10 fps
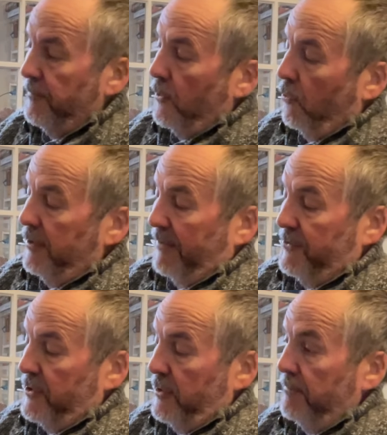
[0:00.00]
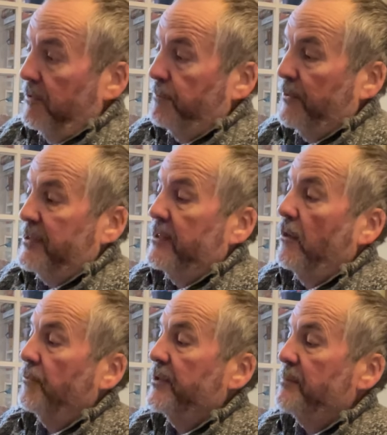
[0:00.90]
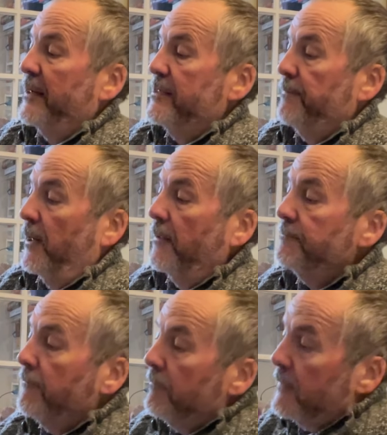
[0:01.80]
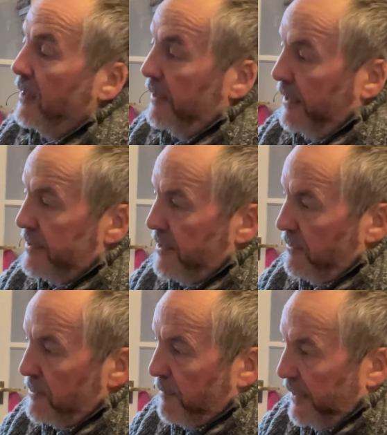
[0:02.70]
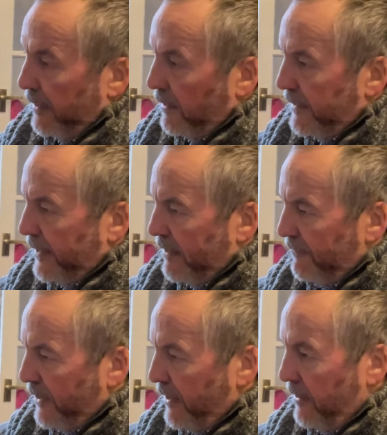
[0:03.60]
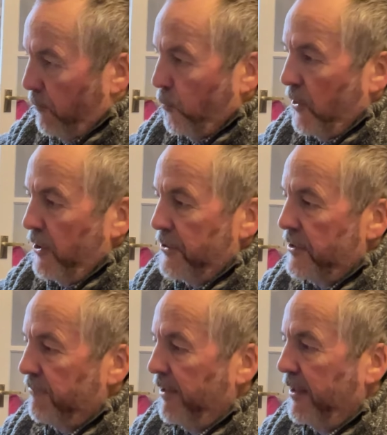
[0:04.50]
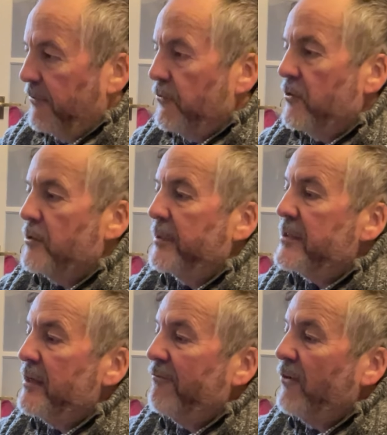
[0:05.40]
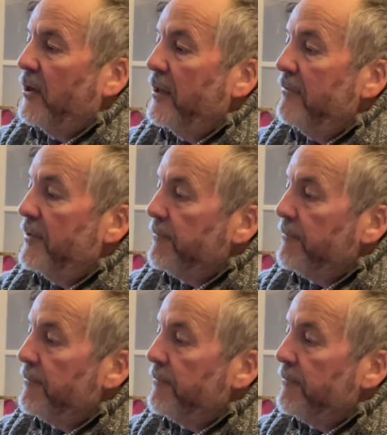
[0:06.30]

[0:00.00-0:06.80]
All you have to do is press and hold the space bar, and it tells me I have here words 325,